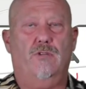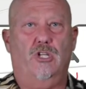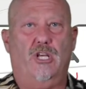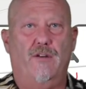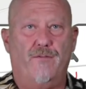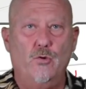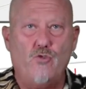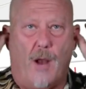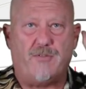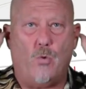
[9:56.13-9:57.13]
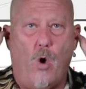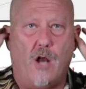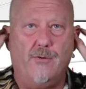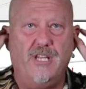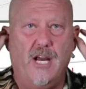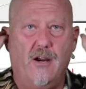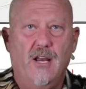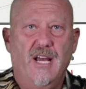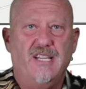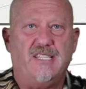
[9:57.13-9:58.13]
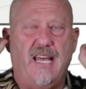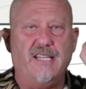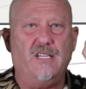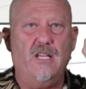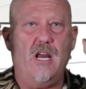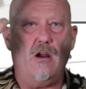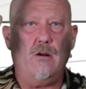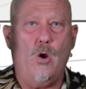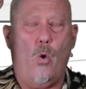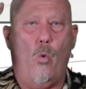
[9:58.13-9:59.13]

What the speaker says: You get a few drops of water in there, stays in there,